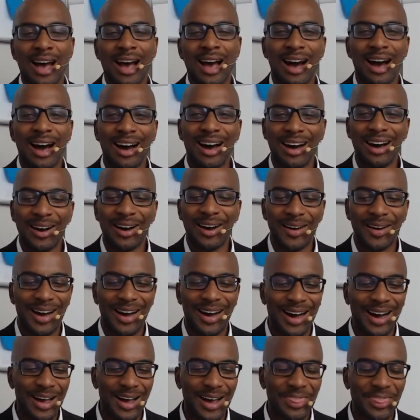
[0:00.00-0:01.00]

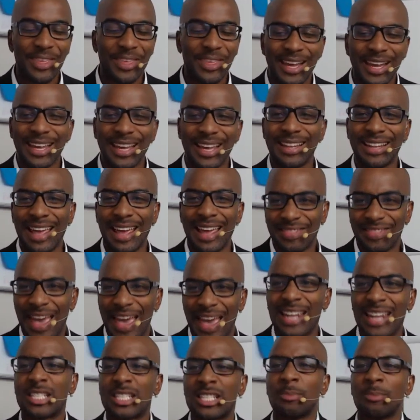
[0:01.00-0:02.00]
thinking
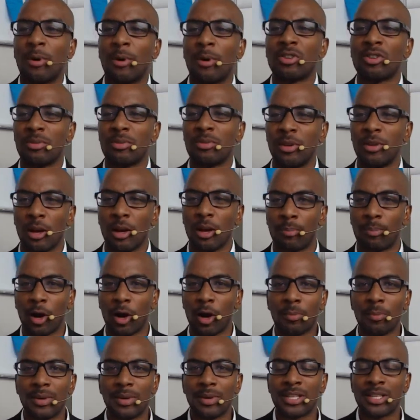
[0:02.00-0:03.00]
that is supposed to be your
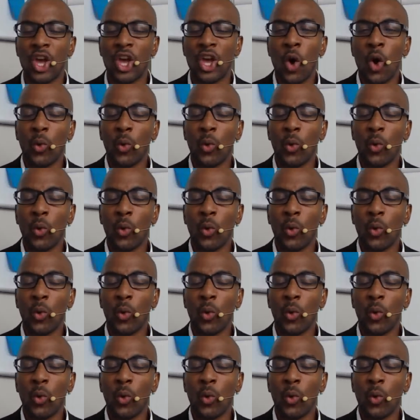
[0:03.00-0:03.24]
purpose.